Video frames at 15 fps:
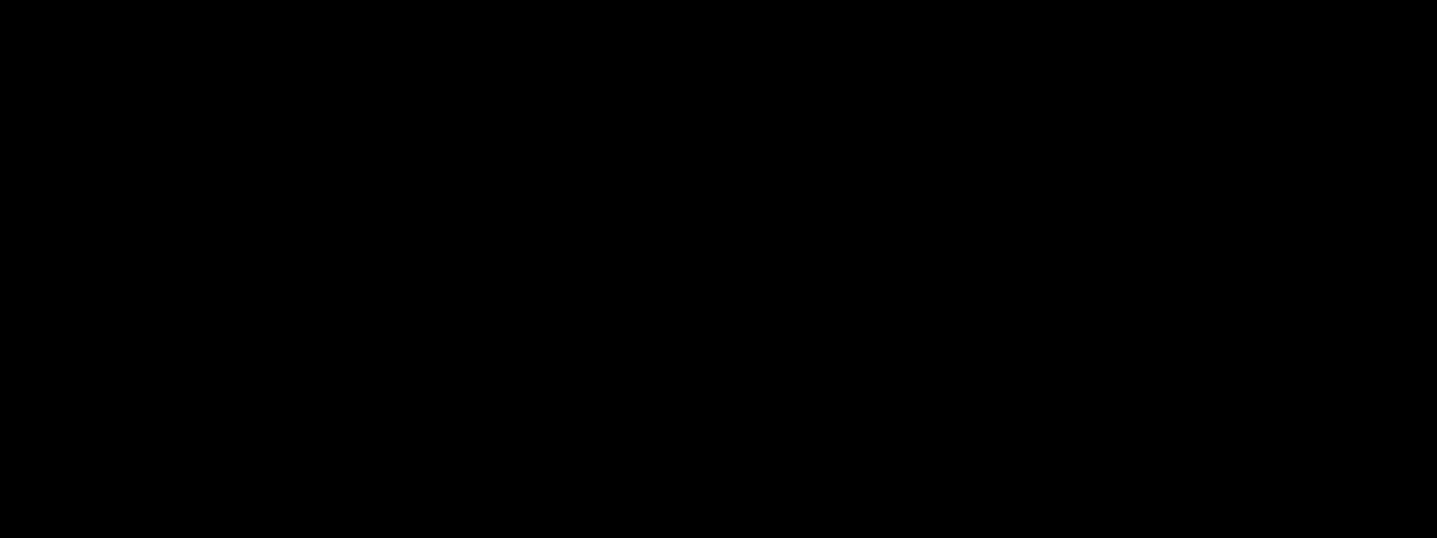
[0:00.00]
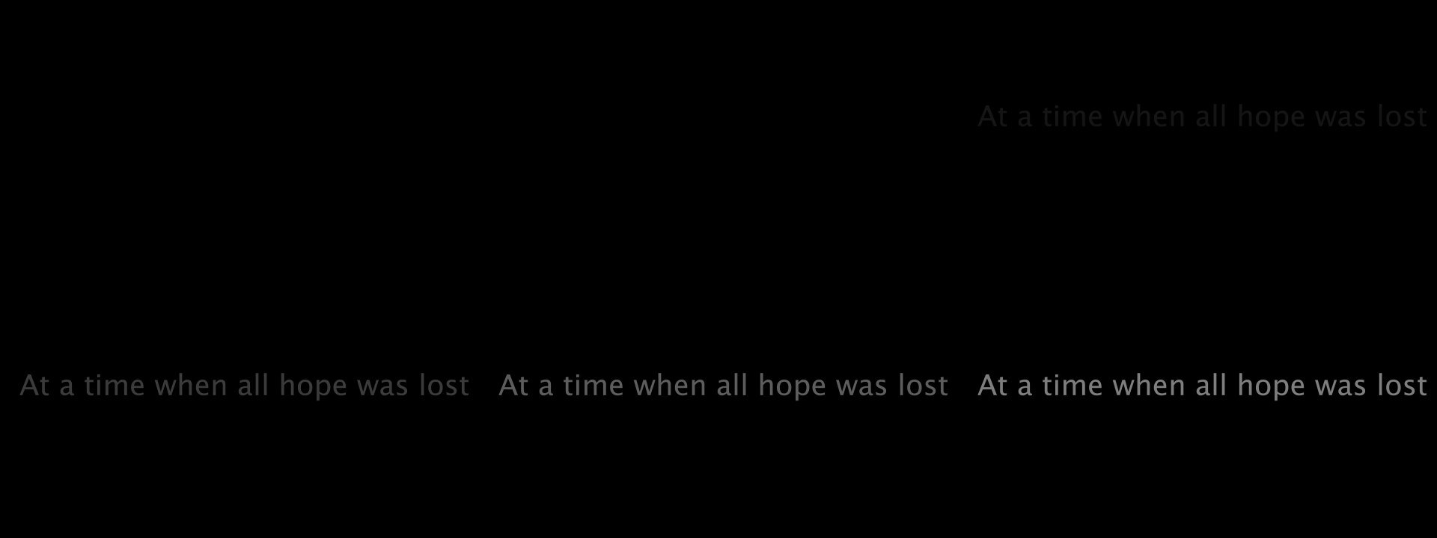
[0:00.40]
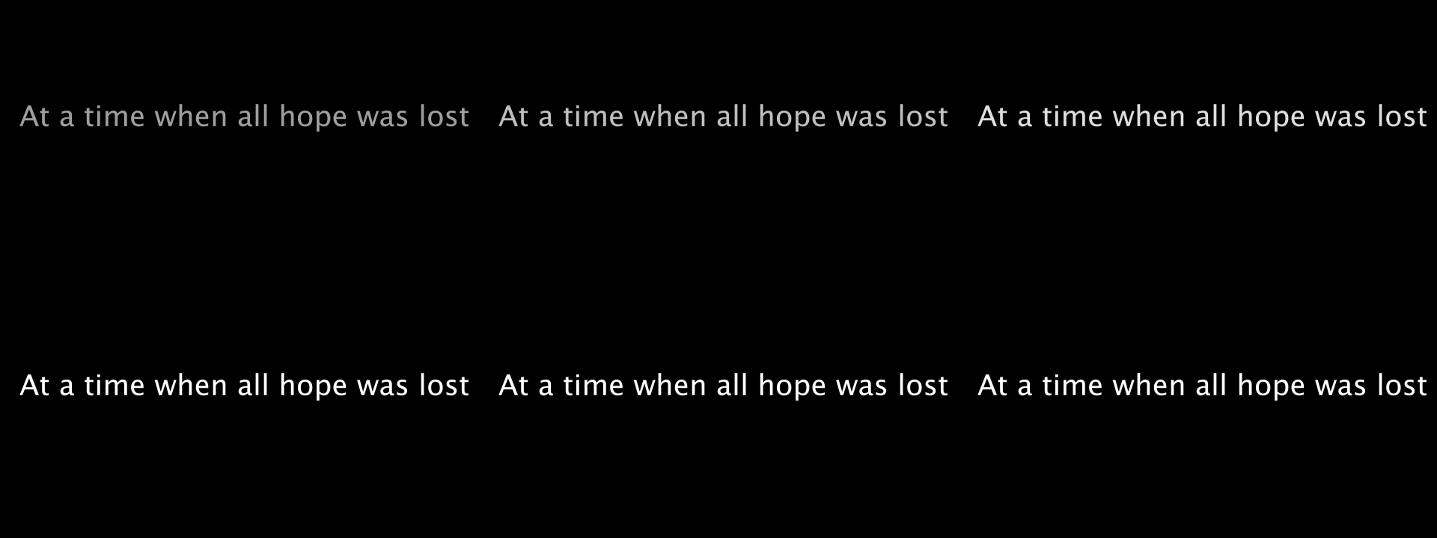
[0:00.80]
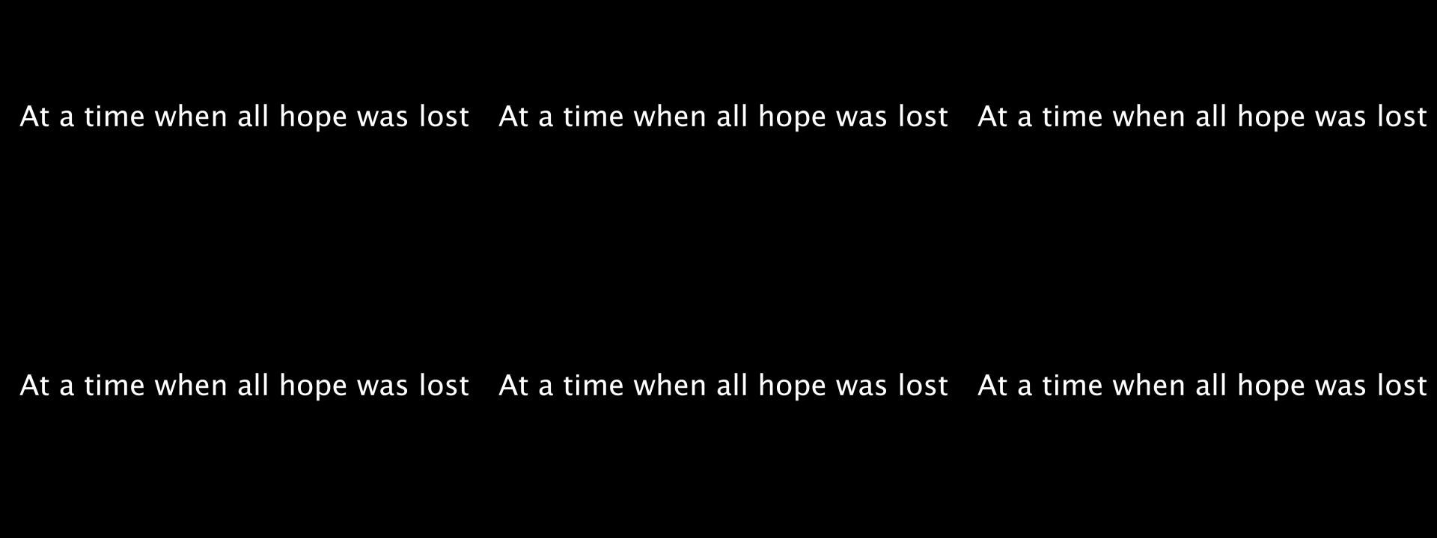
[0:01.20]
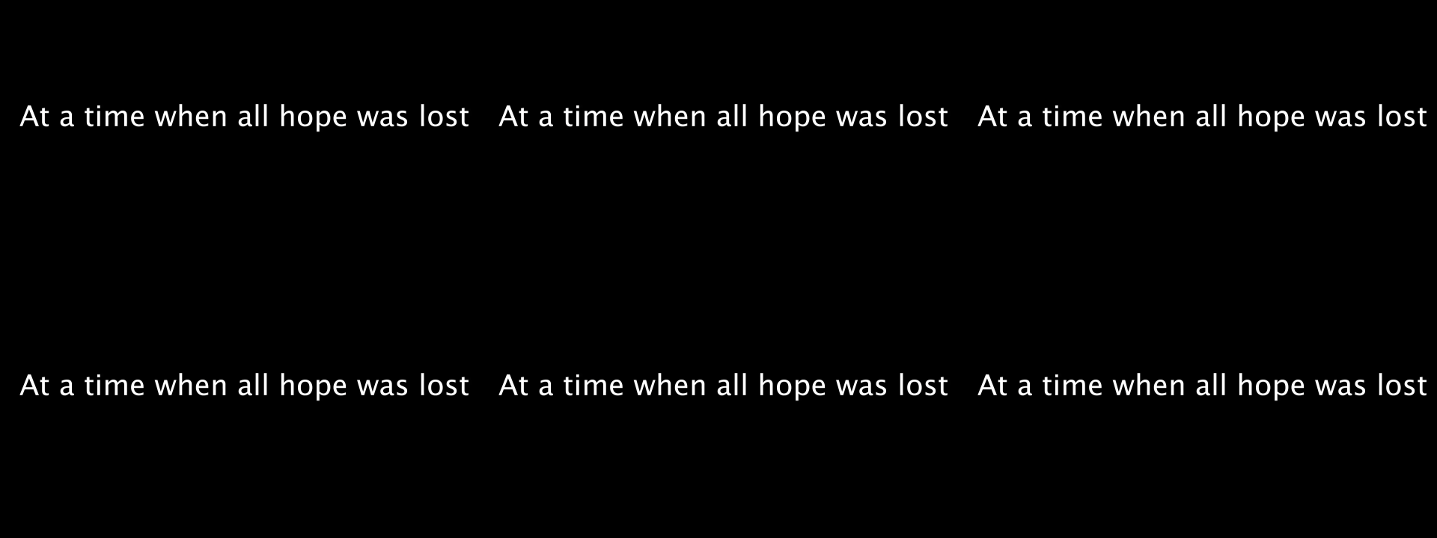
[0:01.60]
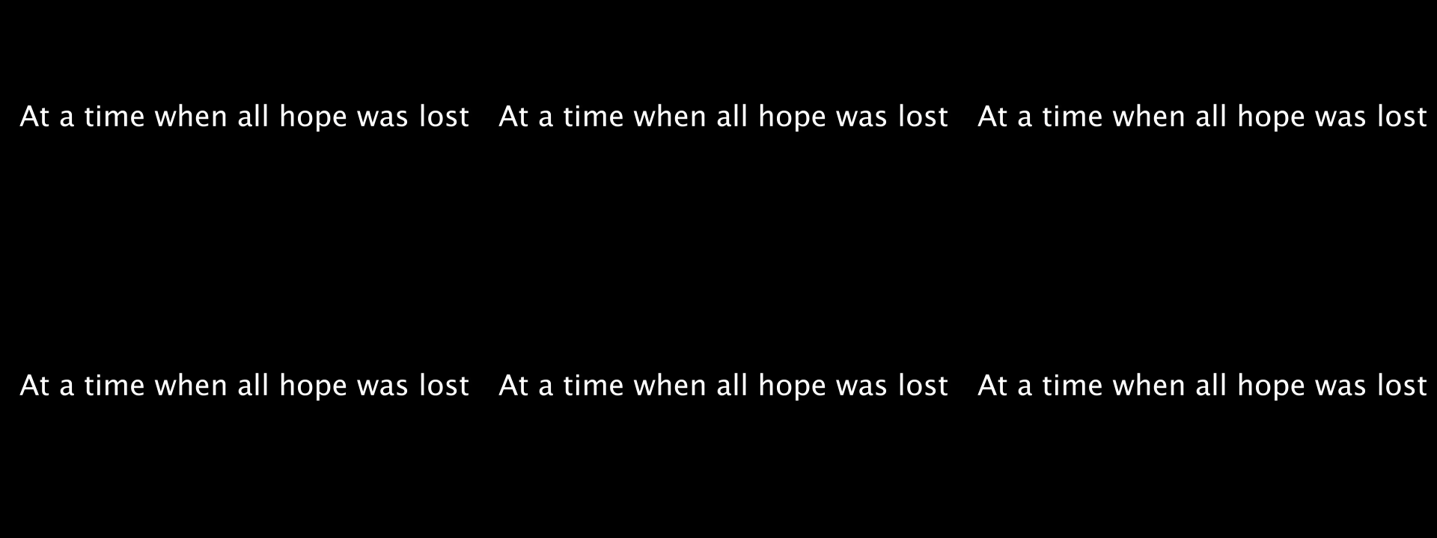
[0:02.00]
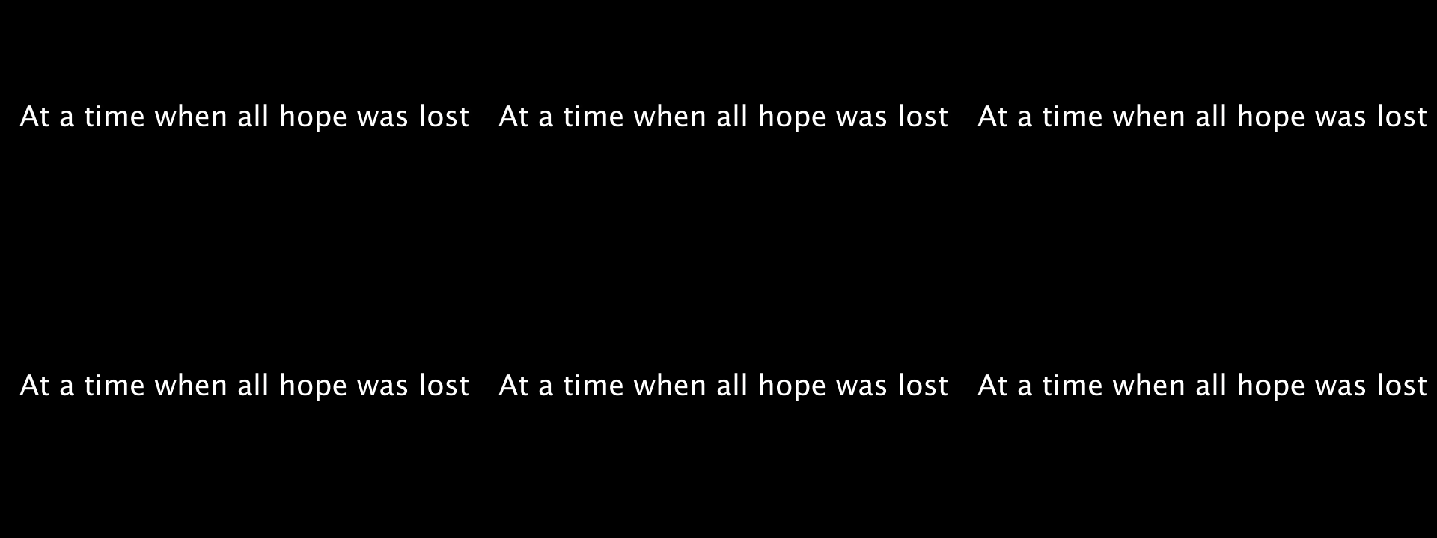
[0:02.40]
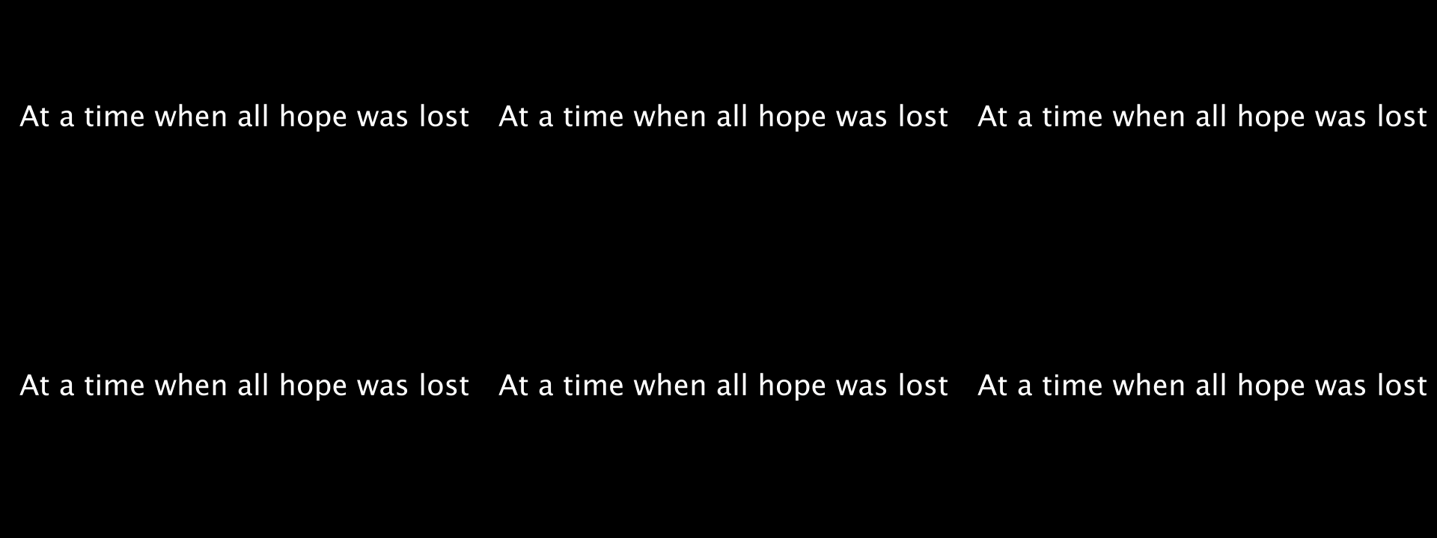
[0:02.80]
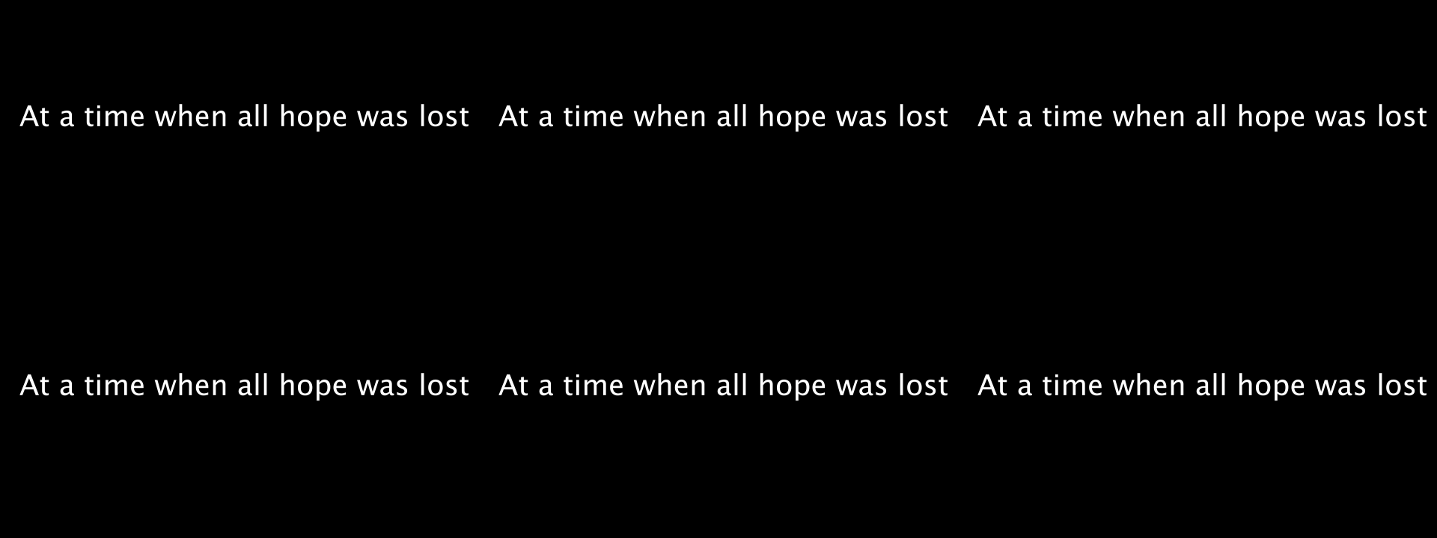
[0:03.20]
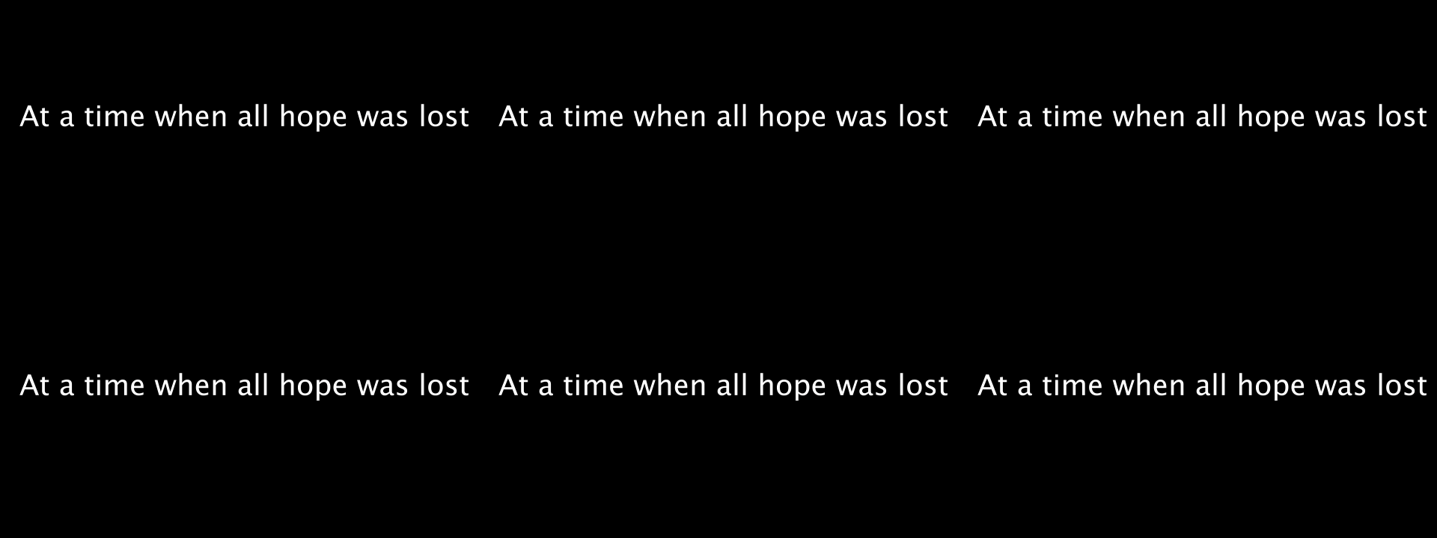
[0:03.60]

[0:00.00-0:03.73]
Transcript: No face is visible, so there are no lips to read.